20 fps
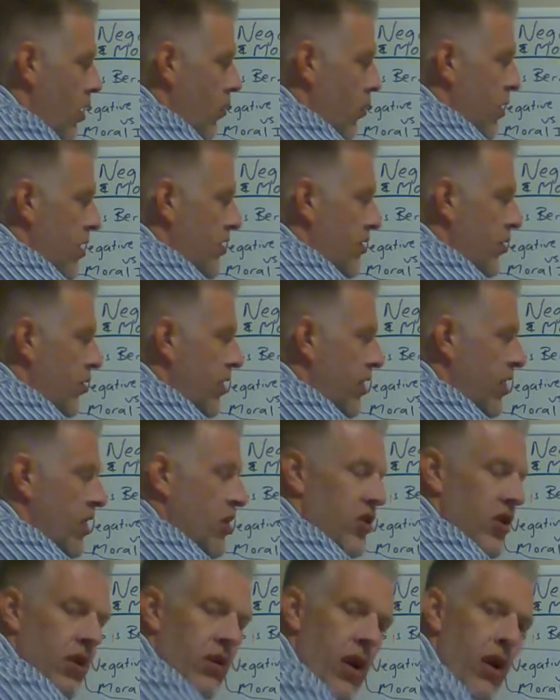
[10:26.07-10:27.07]
when it's only going
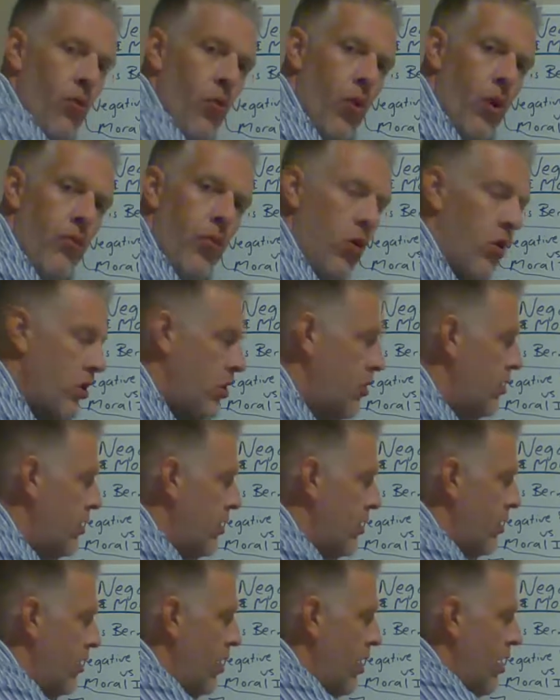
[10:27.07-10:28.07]
to generate one more
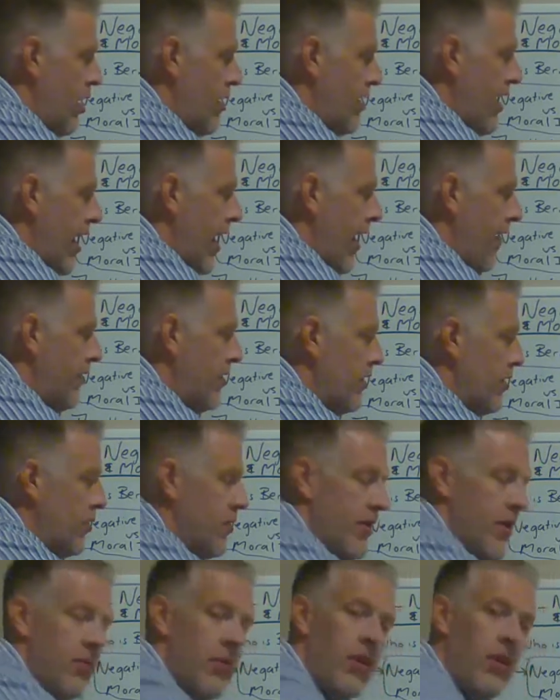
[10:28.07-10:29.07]
util, to have to do
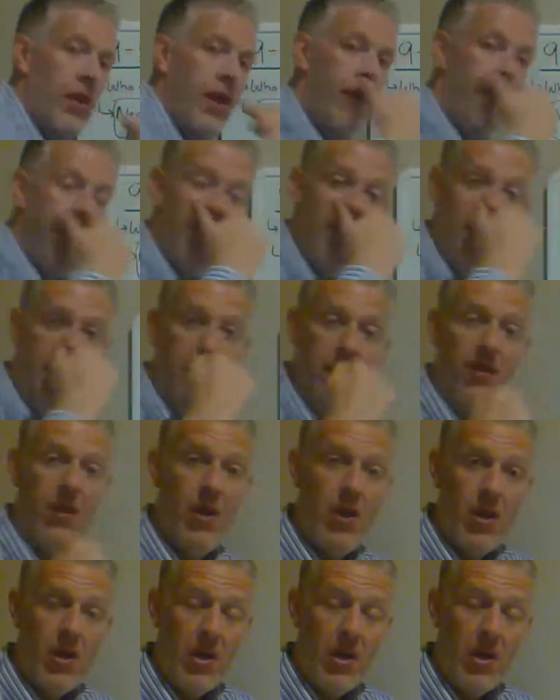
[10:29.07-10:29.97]
something they feel